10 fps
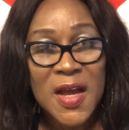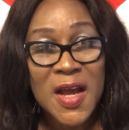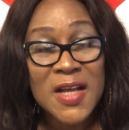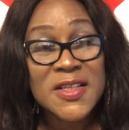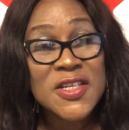
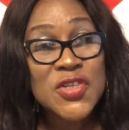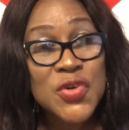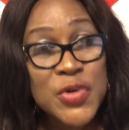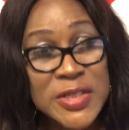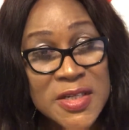And the
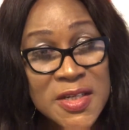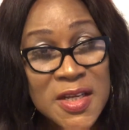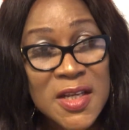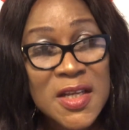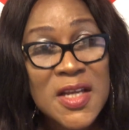
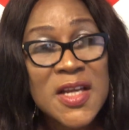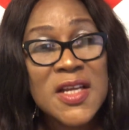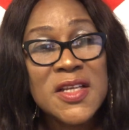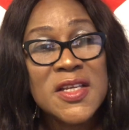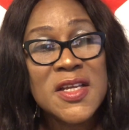scrutiny,
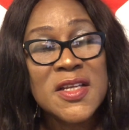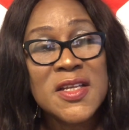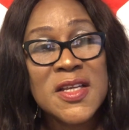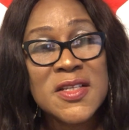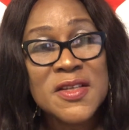
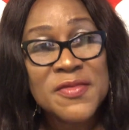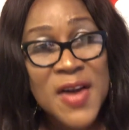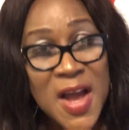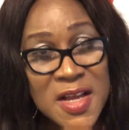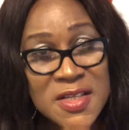the
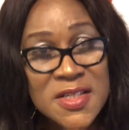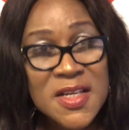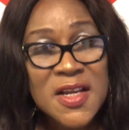device,